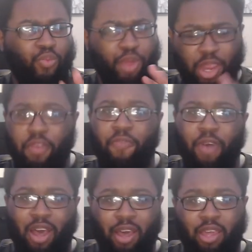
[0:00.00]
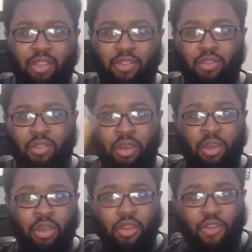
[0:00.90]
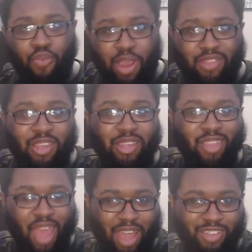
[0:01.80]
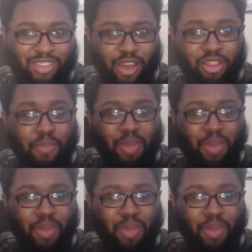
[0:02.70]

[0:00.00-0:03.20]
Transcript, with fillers: weird finds: Crazy Taxi on the